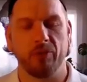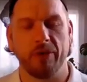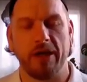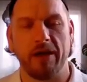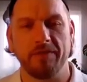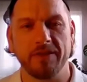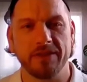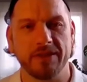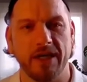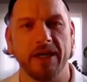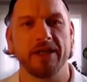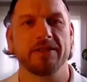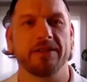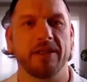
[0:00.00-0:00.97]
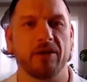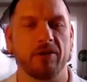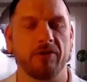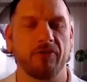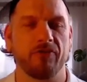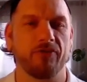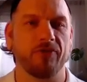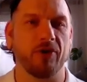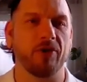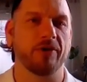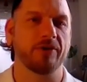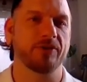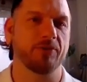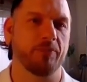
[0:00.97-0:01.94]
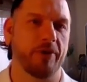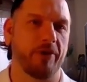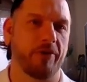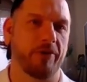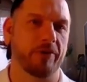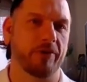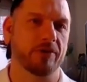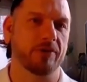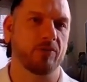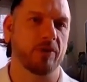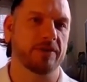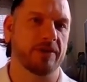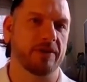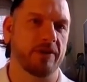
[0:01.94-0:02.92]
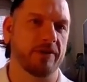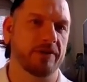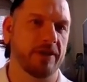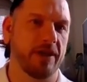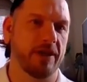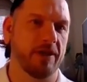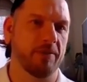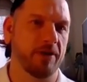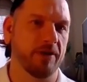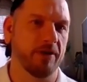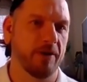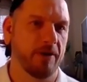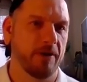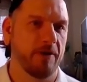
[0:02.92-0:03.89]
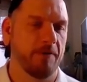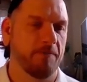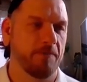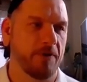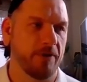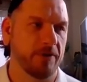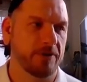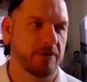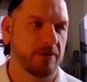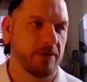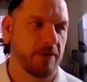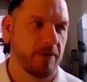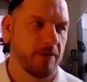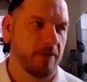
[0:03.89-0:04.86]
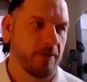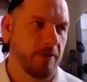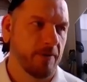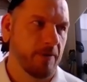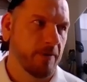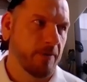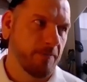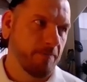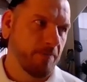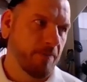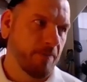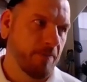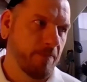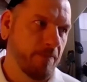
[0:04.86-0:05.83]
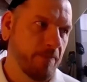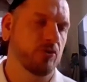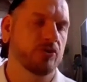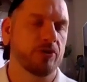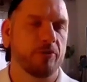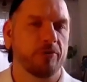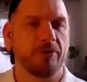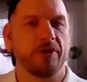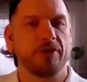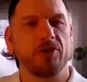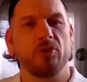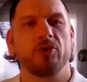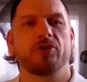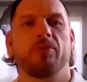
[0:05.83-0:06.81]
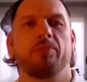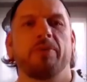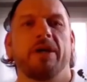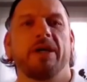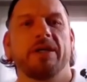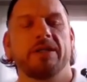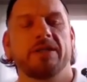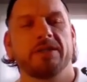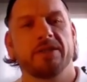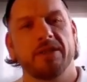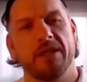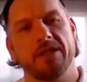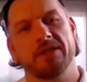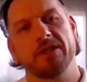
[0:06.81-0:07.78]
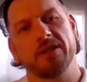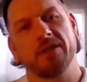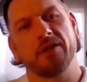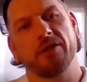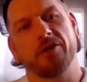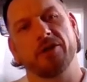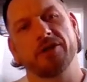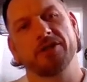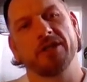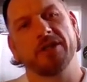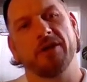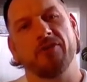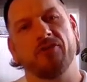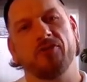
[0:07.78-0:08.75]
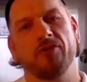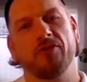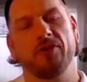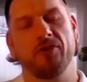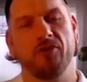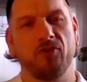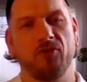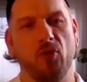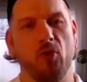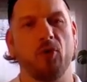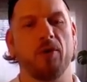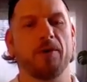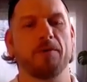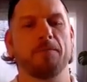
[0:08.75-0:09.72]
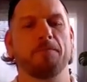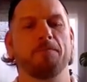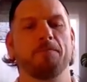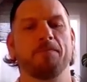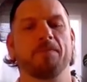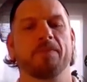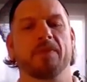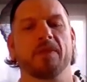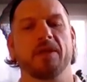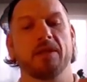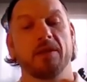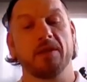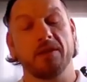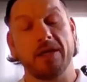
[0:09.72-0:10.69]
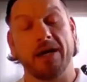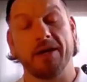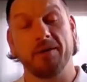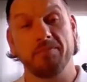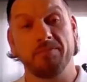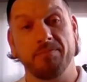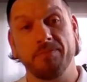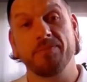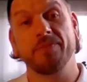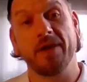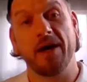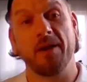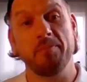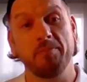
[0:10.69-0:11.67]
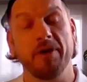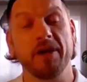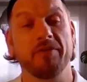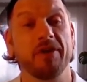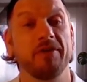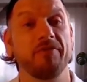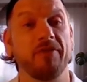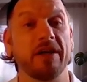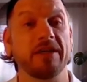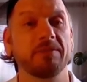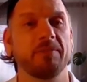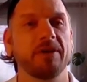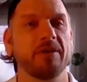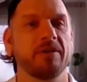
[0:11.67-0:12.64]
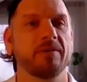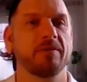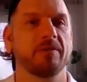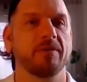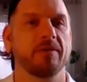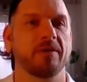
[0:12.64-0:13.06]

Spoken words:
we have designs that are far superior to what's there today, but there's the user base isn't large enough for that big of an investment.